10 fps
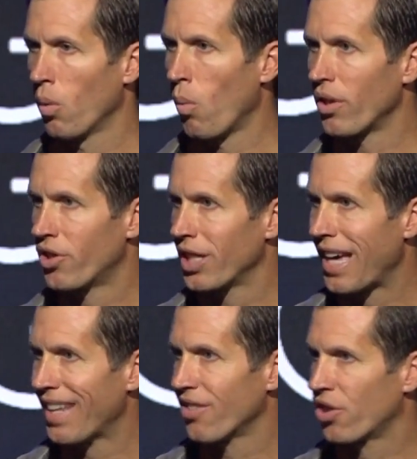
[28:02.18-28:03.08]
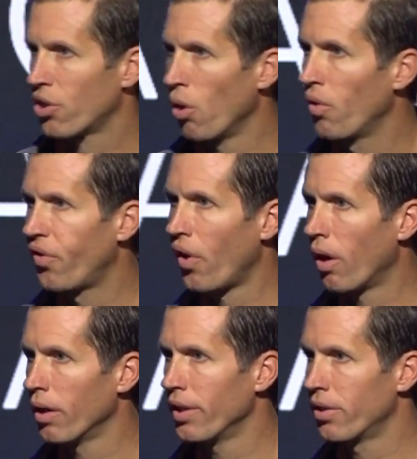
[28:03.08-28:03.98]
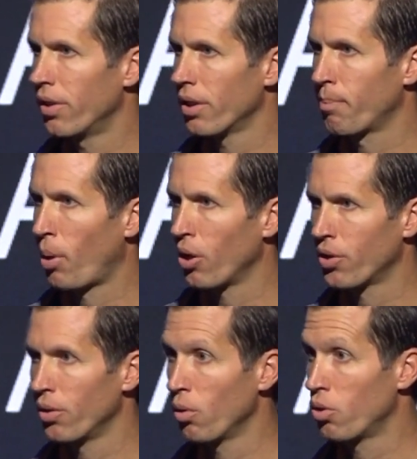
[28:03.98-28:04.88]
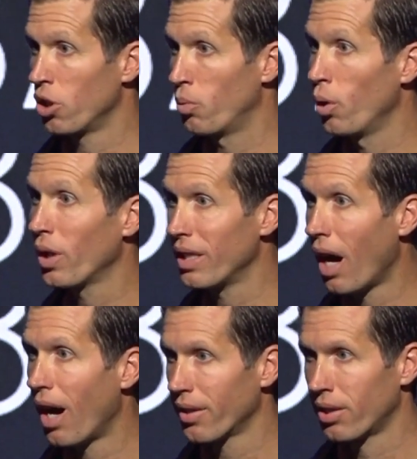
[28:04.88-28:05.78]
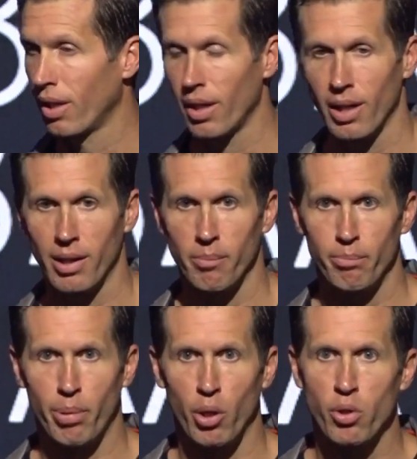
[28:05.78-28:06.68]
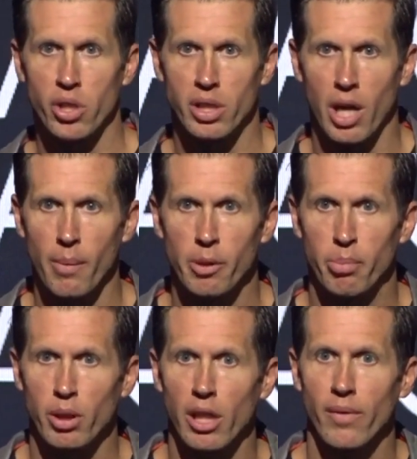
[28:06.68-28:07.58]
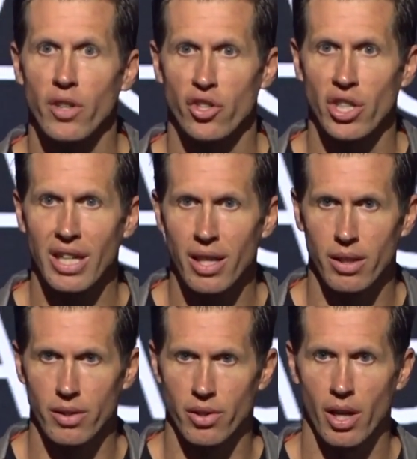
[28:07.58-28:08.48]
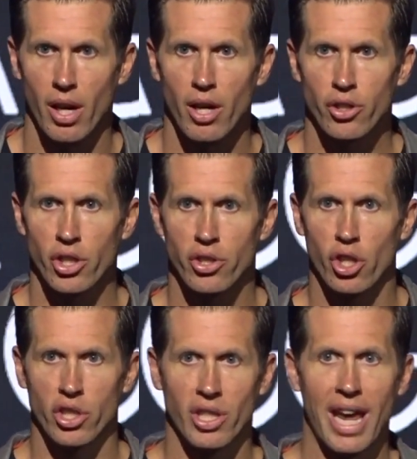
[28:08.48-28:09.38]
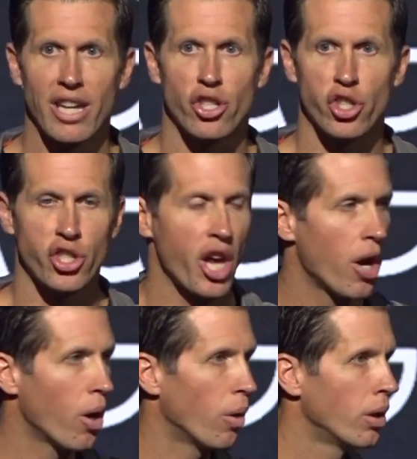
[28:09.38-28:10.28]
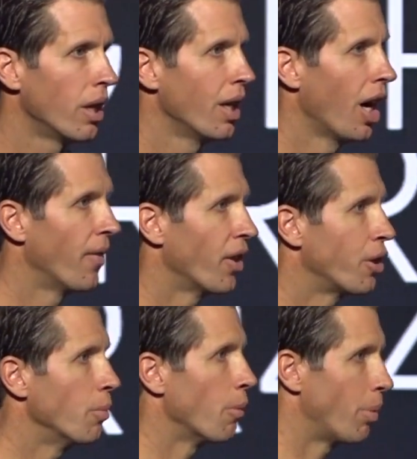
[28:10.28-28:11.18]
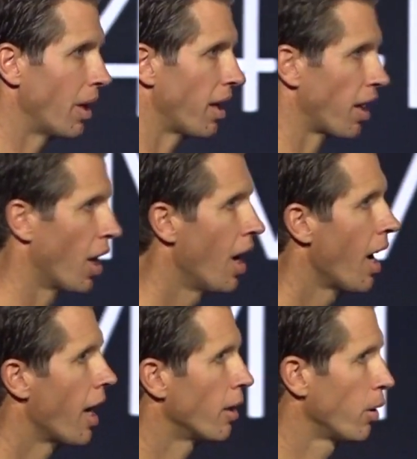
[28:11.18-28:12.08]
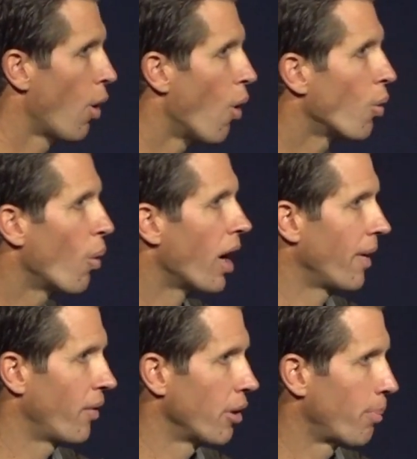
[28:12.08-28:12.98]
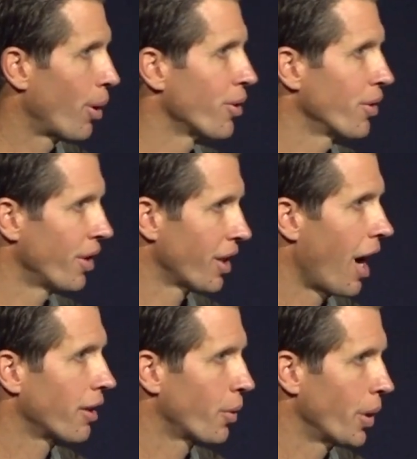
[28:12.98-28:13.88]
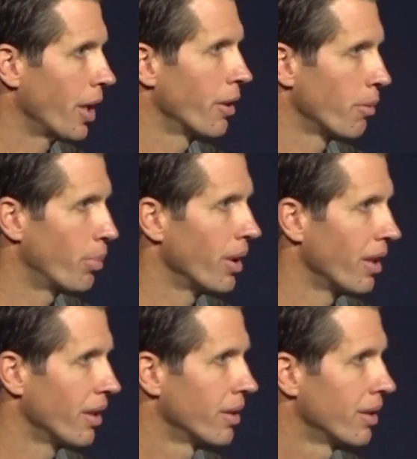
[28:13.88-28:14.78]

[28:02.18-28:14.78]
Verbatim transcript: once she'd gotten so far into this person who she's really not, but who she's come to believe that she is. She's just a shell of a human being, a long way from the person that God created her to be.